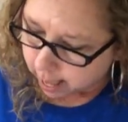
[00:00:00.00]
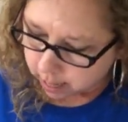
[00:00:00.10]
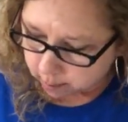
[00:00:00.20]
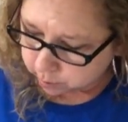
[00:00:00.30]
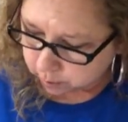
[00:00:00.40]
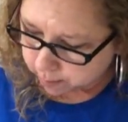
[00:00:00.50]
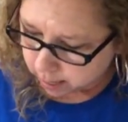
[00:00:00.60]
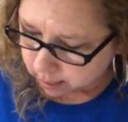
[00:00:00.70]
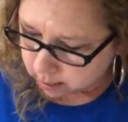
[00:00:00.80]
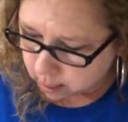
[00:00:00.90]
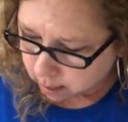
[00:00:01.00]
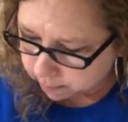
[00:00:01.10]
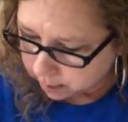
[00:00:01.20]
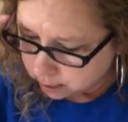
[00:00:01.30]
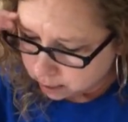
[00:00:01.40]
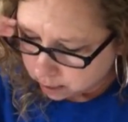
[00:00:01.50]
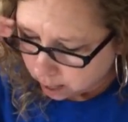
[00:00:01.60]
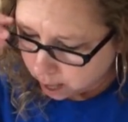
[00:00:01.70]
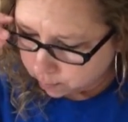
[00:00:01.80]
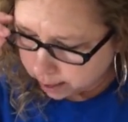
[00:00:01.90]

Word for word: And I'm just buying it up.